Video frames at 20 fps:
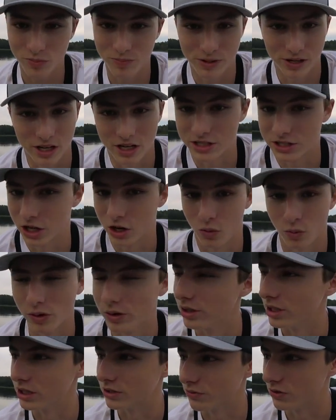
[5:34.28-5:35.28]
because I don't want
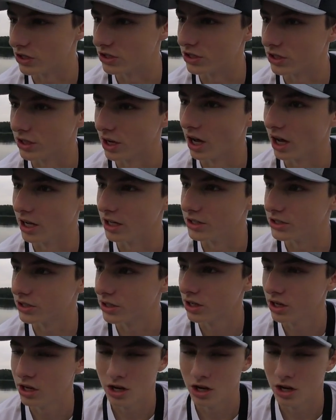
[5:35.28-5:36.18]
this fish to die. It's